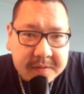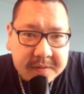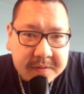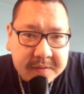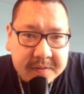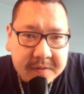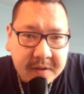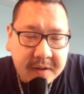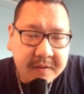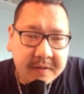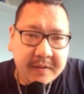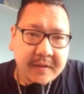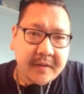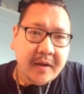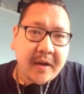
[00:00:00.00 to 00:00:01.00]

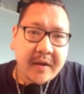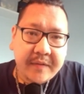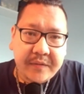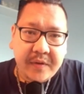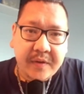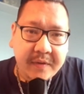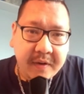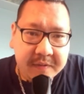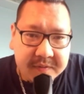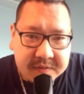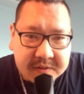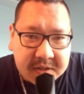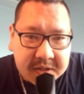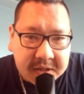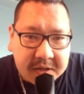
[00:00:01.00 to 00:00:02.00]
If you have often
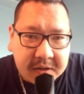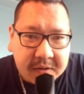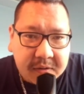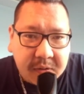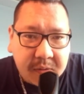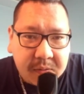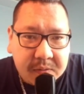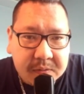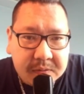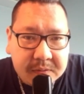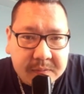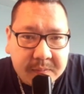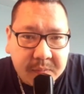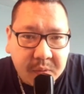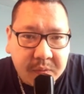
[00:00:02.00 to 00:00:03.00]
seen in
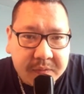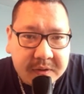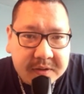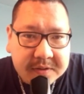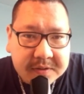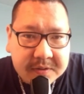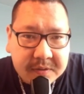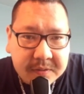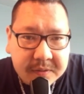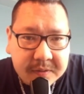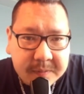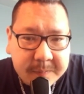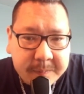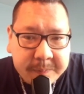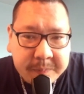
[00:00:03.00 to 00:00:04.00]
old movies or